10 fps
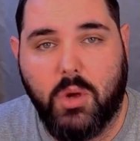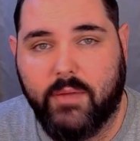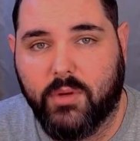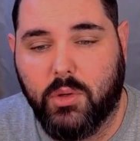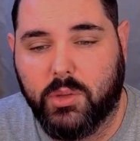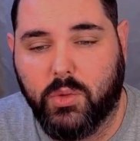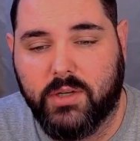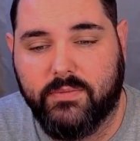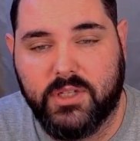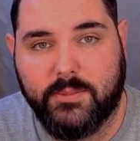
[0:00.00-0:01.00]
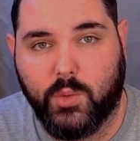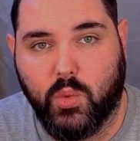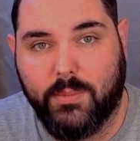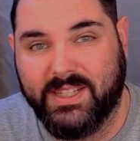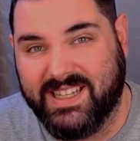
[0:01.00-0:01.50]
everyone what Invisible
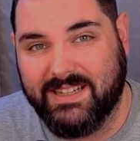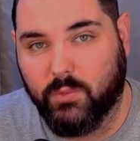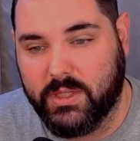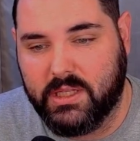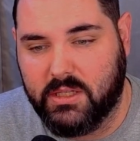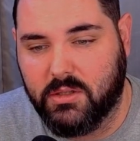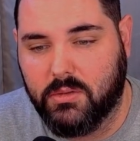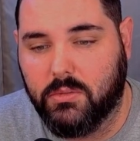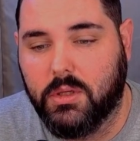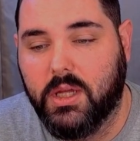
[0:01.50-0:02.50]
Woman can really do.